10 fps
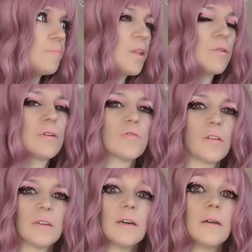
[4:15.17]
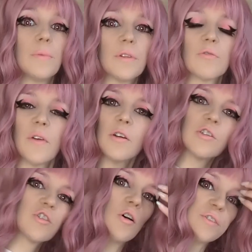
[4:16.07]
There it is at the end. But they're very
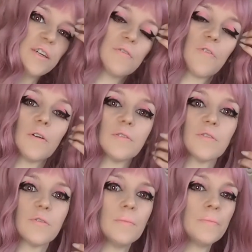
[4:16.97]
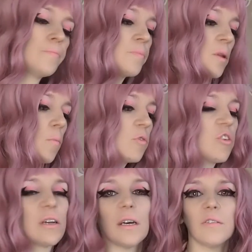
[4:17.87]
salty at first. Which
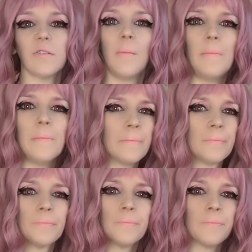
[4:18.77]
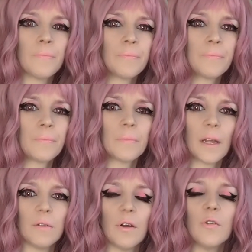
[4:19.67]
I guess
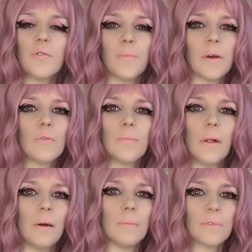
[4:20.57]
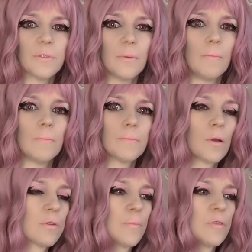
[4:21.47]
those pickled plums,
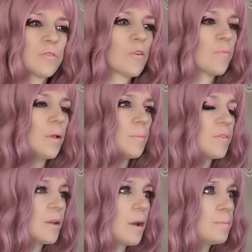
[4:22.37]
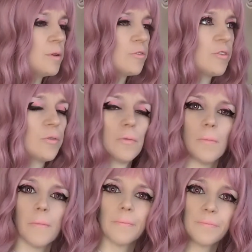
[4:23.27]
or the preserved plums that I'm used to,
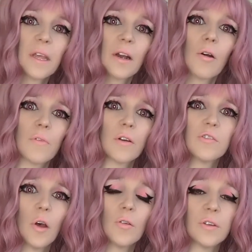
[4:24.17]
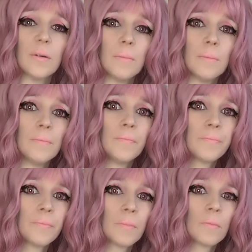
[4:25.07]
they are very salty.
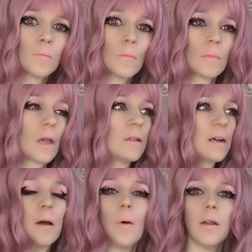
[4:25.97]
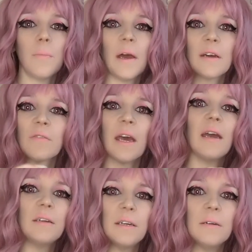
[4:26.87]
Like, I bought a bag of
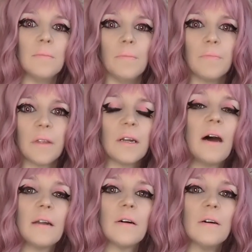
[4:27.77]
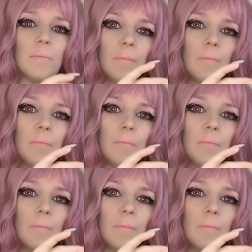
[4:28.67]
candy that had a